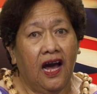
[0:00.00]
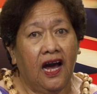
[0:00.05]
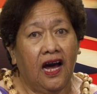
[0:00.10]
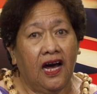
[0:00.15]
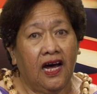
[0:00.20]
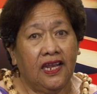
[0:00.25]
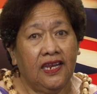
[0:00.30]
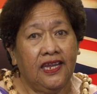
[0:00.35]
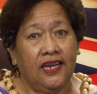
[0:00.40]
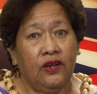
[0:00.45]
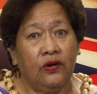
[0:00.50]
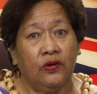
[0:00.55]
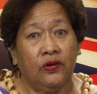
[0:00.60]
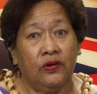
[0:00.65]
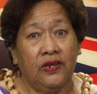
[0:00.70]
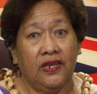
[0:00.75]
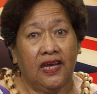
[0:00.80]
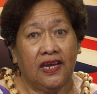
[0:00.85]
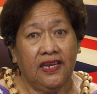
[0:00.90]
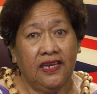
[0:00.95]
Hale
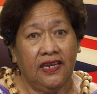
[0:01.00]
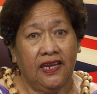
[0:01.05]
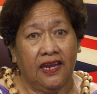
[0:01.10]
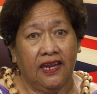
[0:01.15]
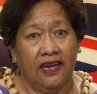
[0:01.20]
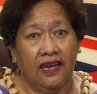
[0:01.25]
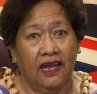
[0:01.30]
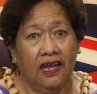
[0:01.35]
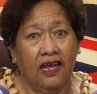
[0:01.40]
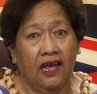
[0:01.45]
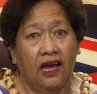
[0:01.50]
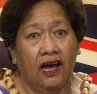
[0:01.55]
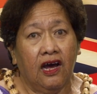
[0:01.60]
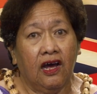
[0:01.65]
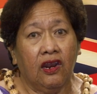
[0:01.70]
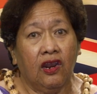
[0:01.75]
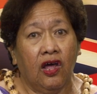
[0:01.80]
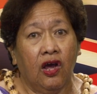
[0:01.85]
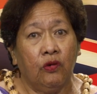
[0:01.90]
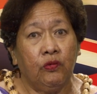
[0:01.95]
Ola'ie,
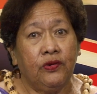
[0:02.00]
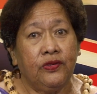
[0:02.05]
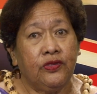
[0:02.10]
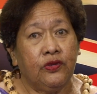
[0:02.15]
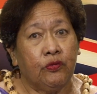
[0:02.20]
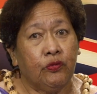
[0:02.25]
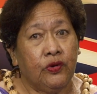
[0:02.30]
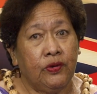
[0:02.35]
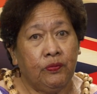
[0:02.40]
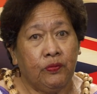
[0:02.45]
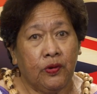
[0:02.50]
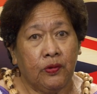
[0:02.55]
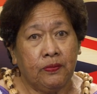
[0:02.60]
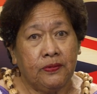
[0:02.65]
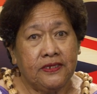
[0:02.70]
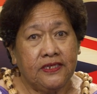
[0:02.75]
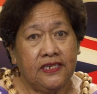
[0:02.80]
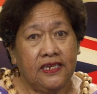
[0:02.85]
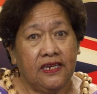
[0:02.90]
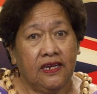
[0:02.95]
along with the
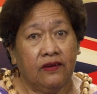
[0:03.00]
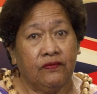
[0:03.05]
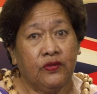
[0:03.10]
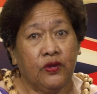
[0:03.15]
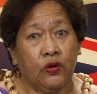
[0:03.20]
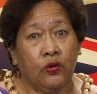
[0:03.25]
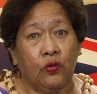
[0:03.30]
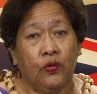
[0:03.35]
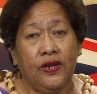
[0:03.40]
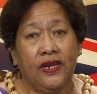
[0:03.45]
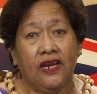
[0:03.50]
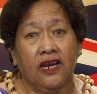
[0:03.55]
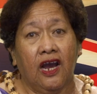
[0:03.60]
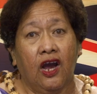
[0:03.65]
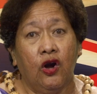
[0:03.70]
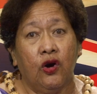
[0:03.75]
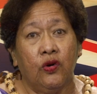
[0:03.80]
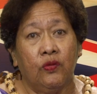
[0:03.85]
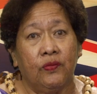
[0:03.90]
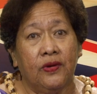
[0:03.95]
repurposing of the Queen
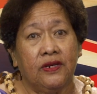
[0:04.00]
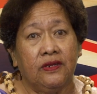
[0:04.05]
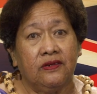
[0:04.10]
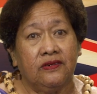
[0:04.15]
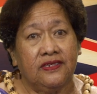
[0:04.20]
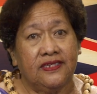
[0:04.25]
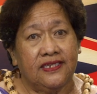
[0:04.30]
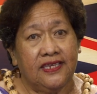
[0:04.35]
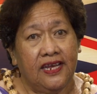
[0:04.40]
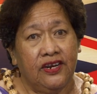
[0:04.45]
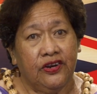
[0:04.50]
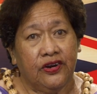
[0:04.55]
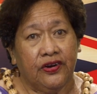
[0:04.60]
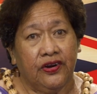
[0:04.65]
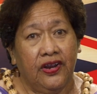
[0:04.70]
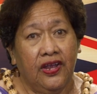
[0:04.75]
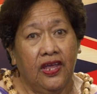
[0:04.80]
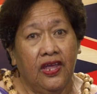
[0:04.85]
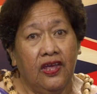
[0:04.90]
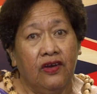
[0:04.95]
Ka'ahumanu Center
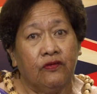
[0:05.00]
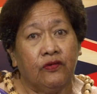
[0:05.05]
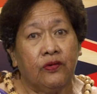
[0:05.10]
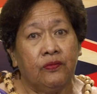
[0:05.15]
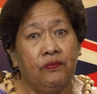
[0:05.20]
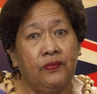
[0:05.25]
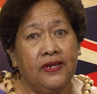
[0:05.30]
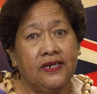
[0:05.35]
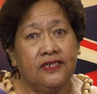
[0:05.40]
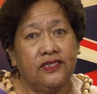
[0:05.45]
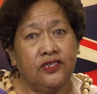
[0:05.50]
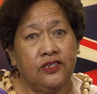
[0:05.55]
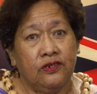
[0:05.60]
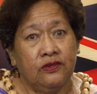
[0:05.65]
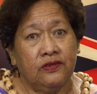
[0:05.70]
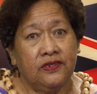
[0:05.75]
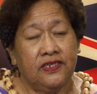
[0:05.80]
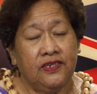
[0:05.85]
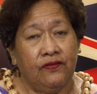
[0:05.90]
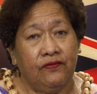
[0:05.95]
for
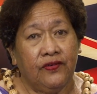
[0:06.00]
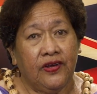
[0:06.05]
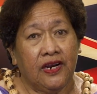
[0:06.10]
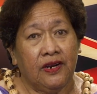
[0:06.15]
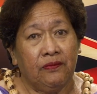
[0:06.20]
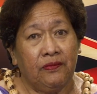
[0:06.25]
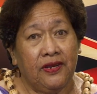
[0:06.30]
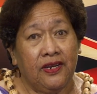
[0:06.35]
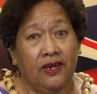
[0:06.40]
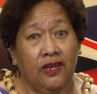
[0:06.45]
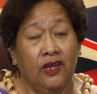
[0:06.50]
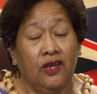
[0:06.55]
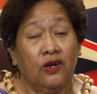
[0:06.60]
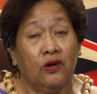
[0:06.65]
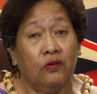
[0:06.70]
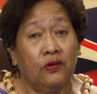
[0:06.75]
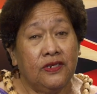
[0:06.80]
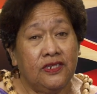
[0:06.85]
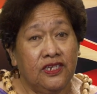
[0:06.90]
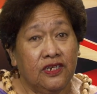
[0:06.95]
mixed-use development,
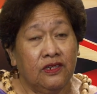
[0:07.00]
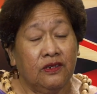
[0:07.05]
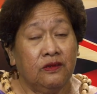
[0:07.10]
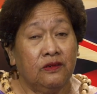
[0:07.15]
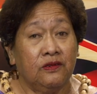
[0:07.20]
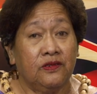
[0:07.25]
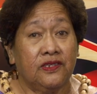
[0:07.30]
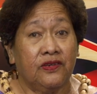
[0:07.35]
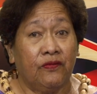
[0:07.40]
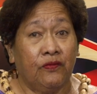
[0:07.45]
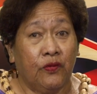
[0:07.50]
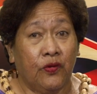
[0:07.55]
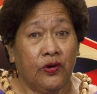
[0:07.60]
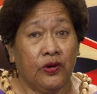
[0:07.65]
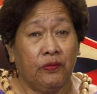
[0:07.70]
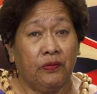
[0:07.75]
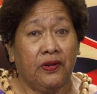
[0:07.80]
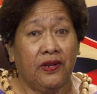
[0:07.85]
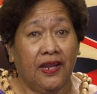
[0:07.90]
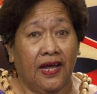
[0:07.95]
which includes
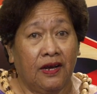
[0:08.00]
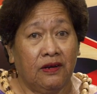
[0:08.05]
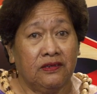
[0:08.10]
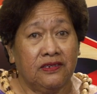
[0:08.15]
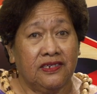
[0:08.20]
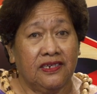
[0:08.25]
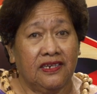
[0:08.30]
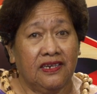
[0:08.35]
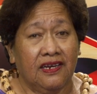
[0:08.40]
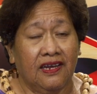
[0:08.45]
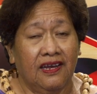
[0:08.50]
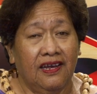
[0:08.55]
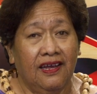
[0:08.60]
affordable housing.